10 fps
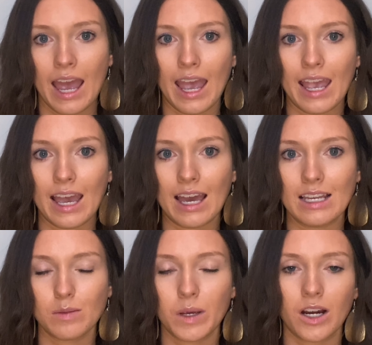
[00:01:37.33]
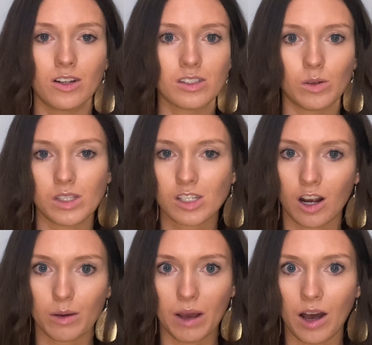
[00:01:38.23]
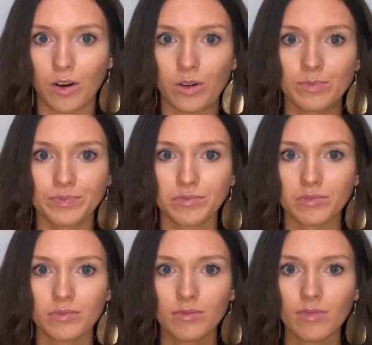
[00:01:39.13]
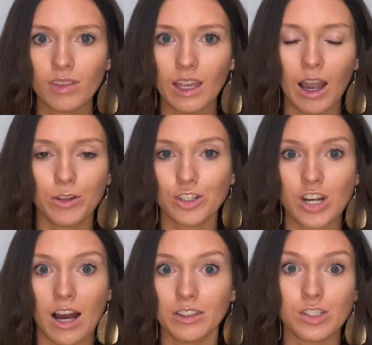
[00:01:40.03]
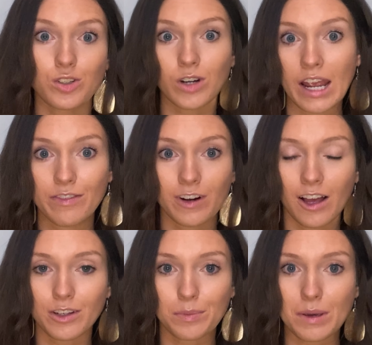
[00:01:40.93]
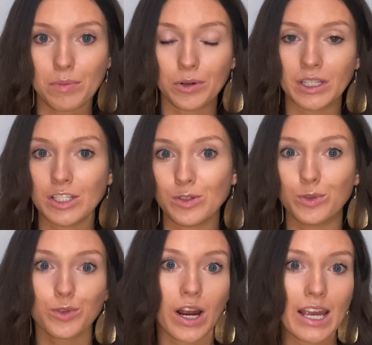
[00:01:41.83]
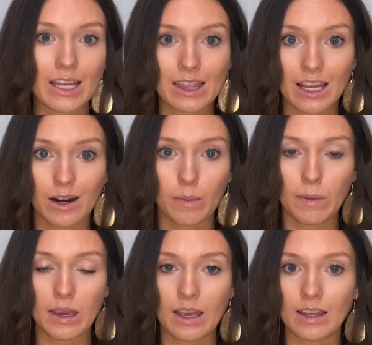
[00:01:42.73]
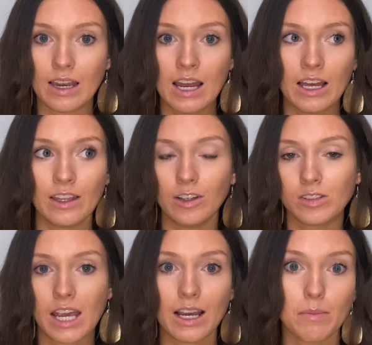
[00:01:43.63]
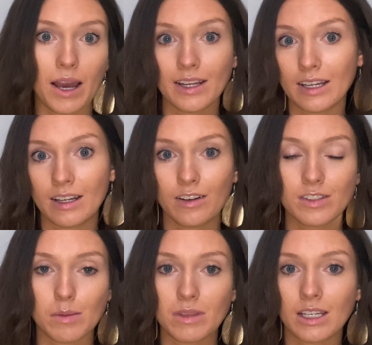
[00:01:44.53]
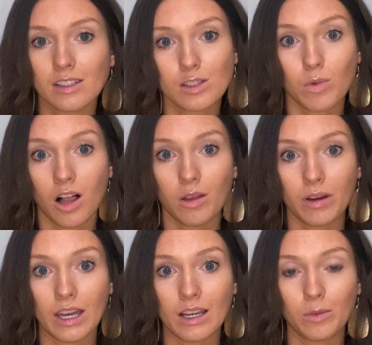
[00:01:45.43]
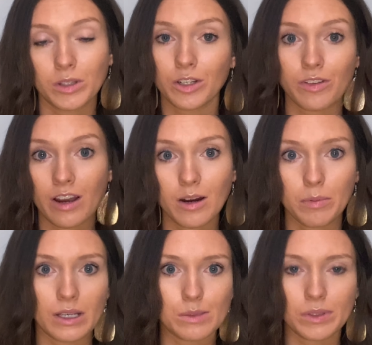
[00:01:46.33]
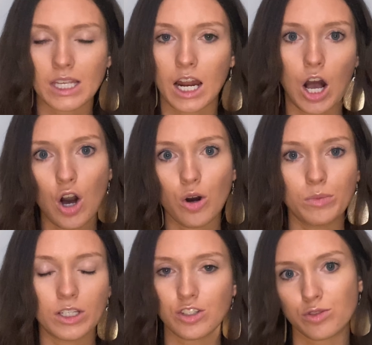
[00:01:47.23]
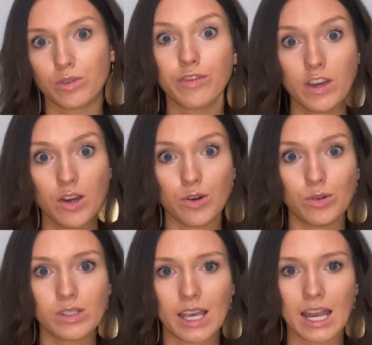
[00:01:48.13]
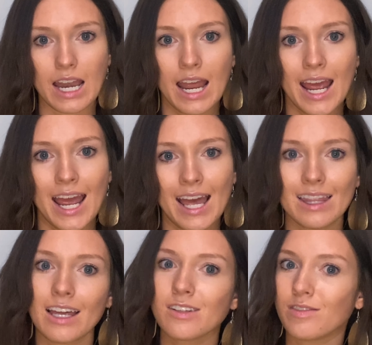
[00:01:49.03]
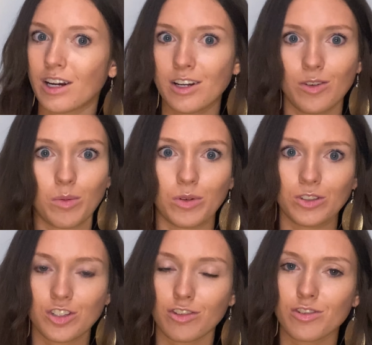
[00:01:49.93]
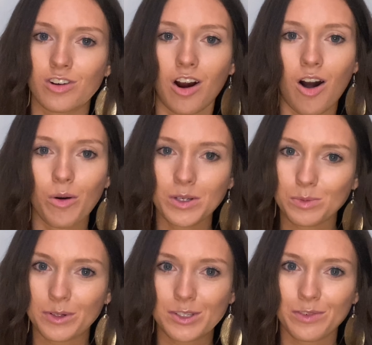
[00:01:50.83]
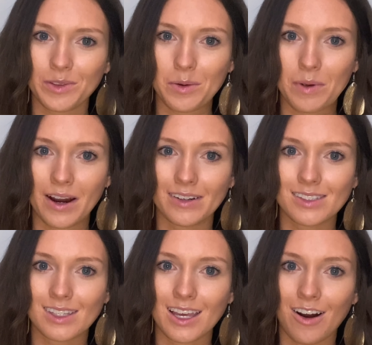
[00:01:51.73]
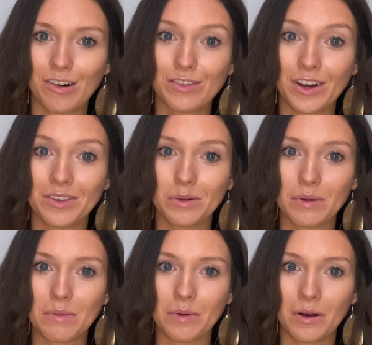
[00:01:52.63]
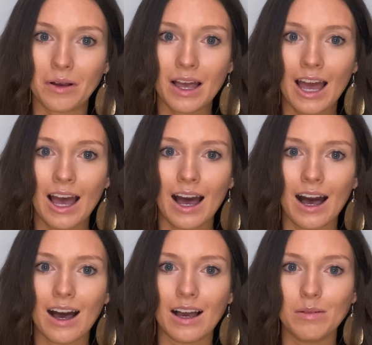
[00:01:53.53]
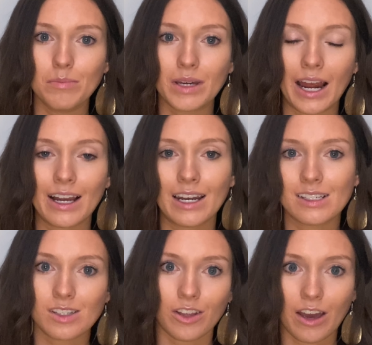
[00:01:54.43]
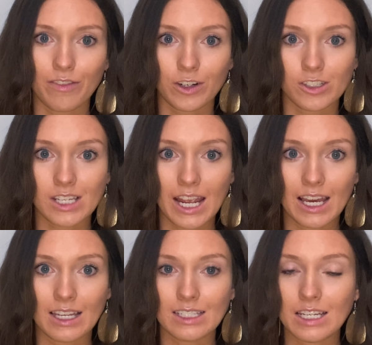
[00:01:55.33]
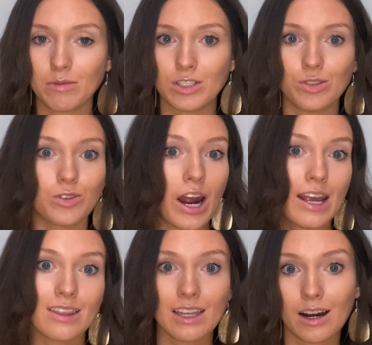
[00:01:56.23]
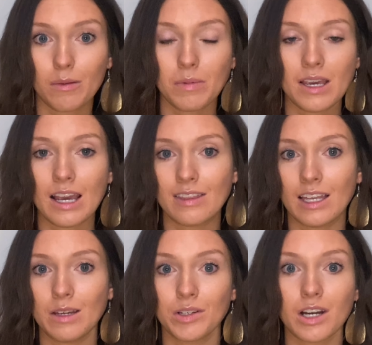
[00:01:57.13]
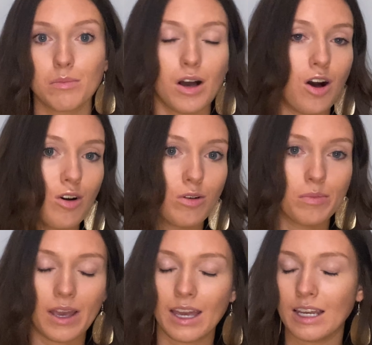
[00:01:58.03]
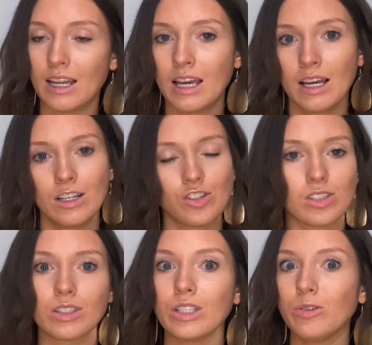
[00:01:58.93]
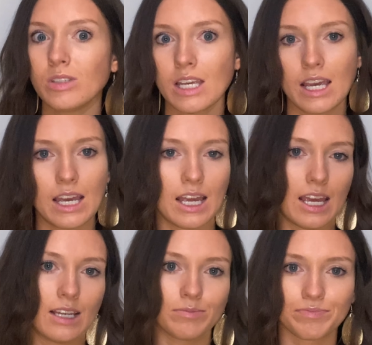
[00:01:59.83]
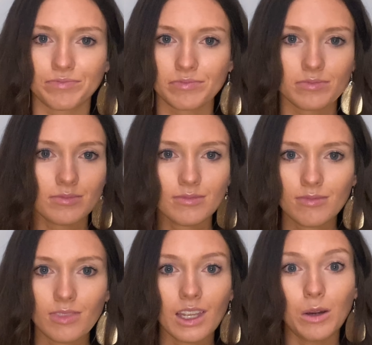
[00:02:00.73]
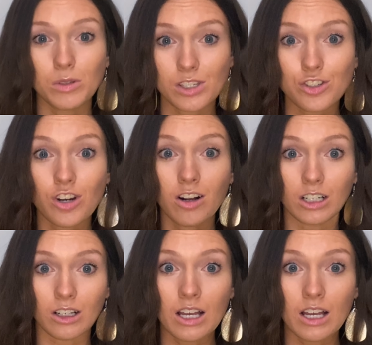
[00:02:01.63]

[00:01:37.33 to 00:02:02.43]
And parents always talk about how their child is great for other people and they do great in therapy, and they'll take a bite of something and swallow it with their therapist, but then at home they just refuse. And that is very normal. Children are always worse for their parents than they are for other people. But I kind of saw that firsthand. He would do great in therapy, and then he would come home and just lose it, and it was a struggle.